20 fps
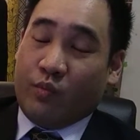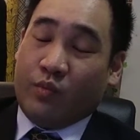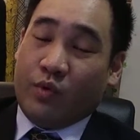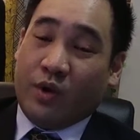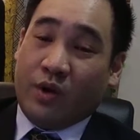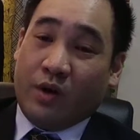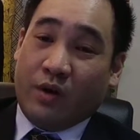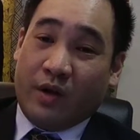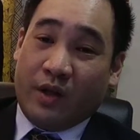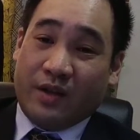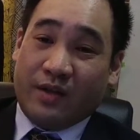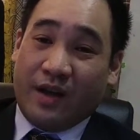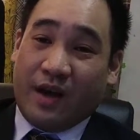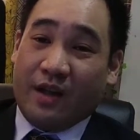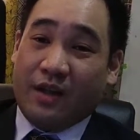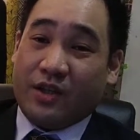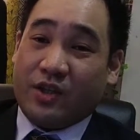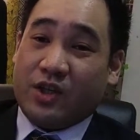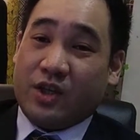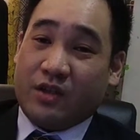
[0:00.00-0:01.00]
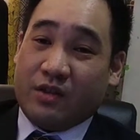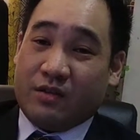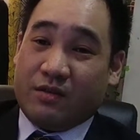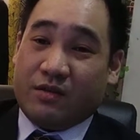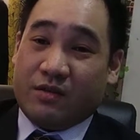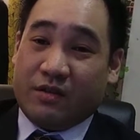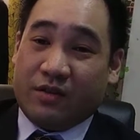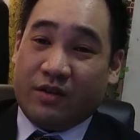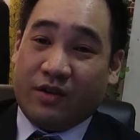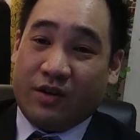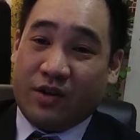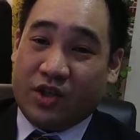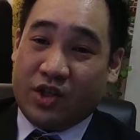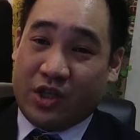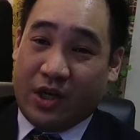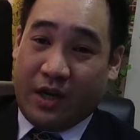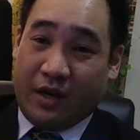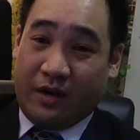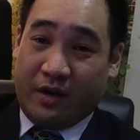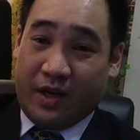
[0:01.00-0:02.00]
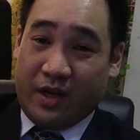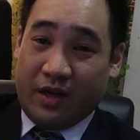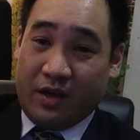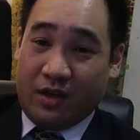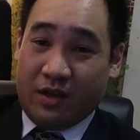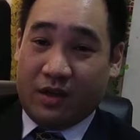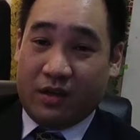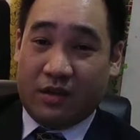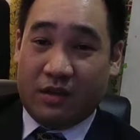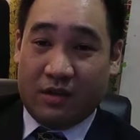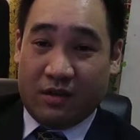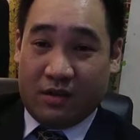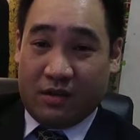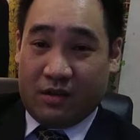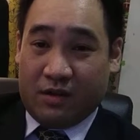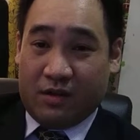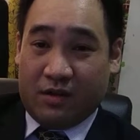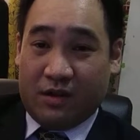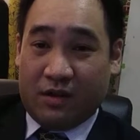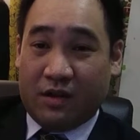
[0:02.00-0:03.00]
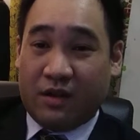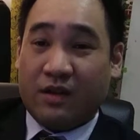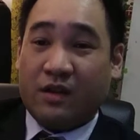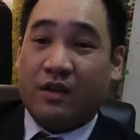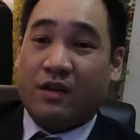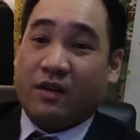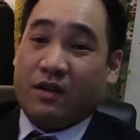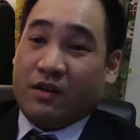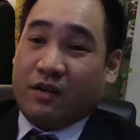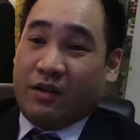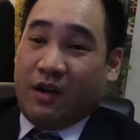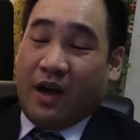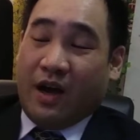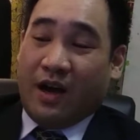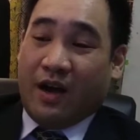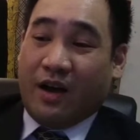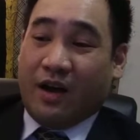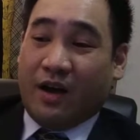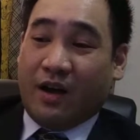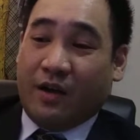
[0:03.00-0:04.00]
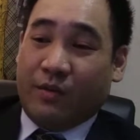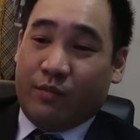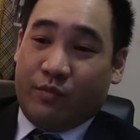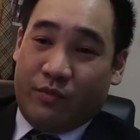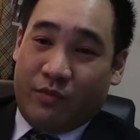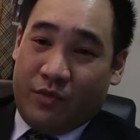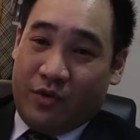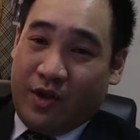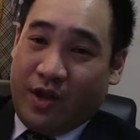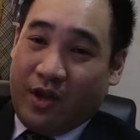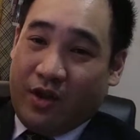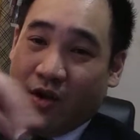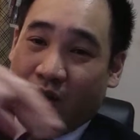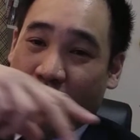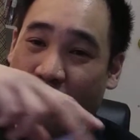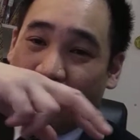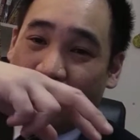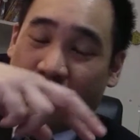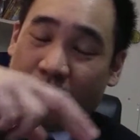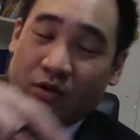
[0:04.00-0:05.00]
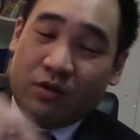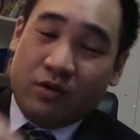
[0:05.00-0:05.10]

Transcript: you know, intelligence sharing, you can go.